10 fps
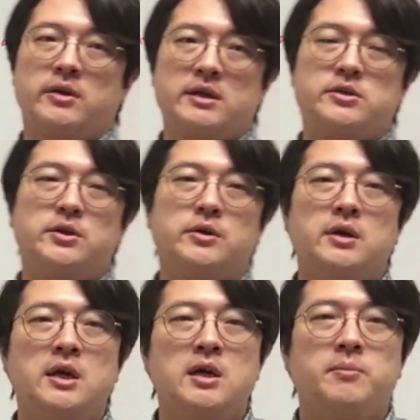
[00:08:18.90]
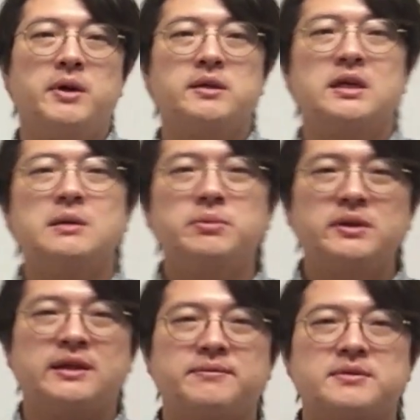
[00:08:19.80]
Okay, so but even
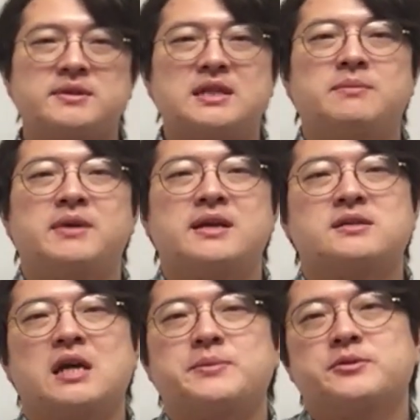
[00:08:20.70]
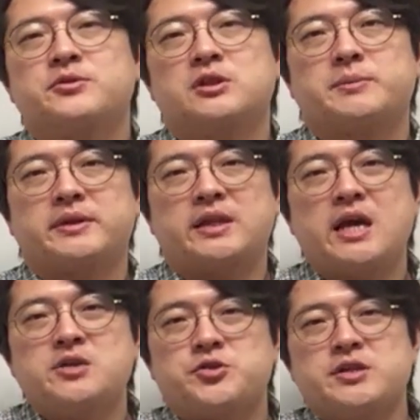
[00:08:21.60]
if Sam has absolute
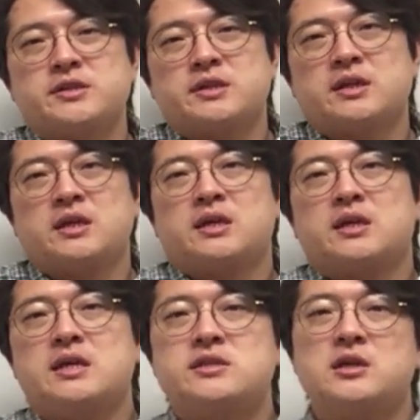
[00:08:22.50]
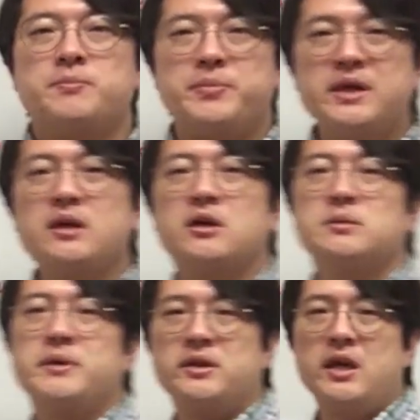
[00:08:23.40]
advantages, it's a big
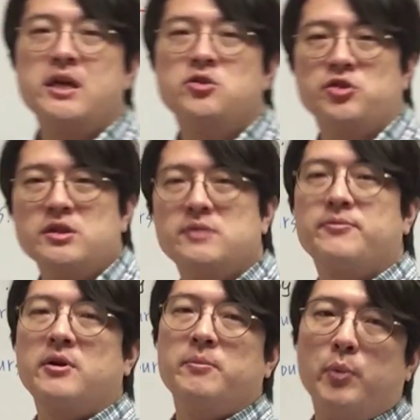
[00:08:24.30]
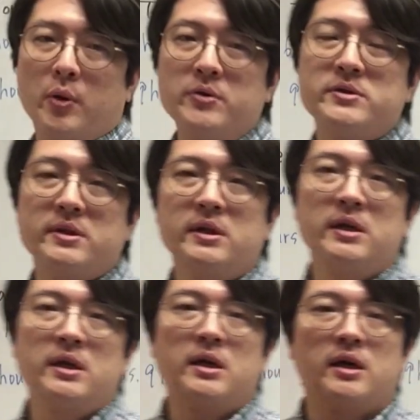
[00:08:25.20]
advantages for both
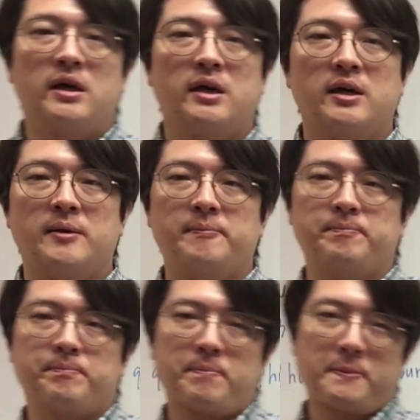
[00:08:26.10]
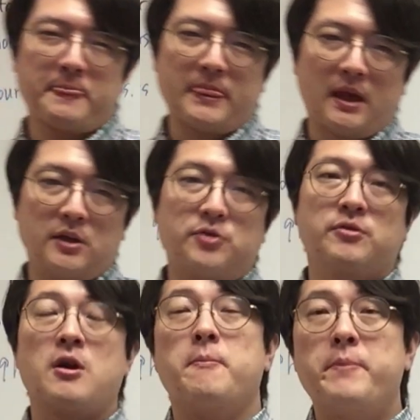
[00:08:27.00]
um, to
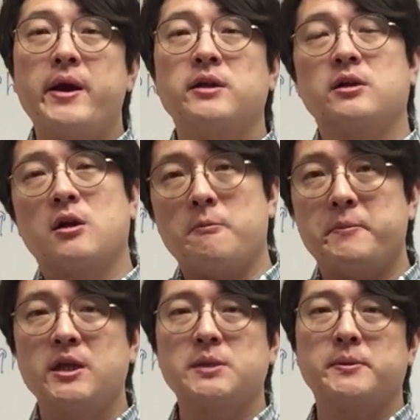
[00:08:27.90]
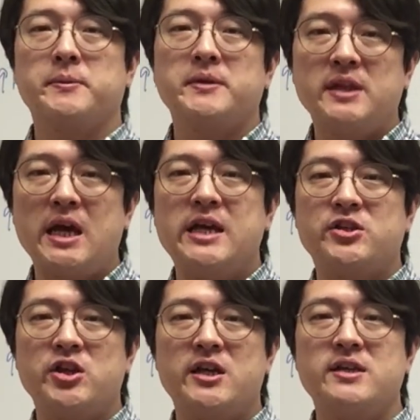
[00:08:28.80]
compare the comparative
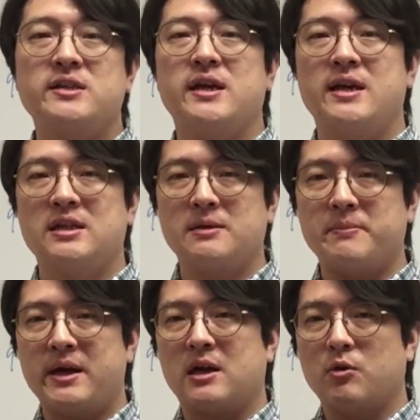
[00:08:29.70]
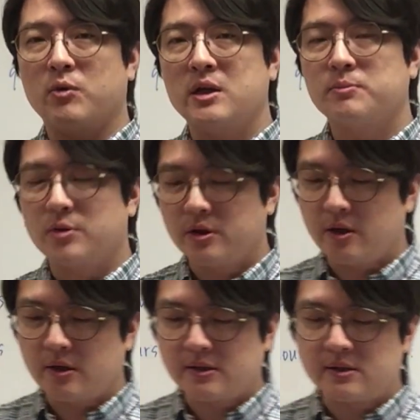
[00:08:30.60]
advantages and make a one
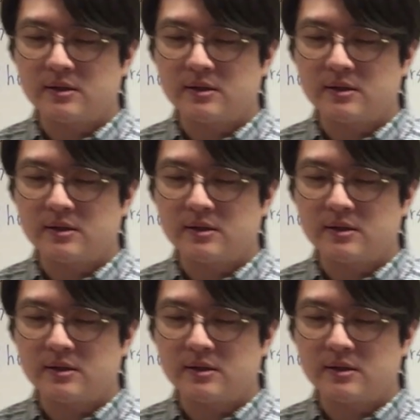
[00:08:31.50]
product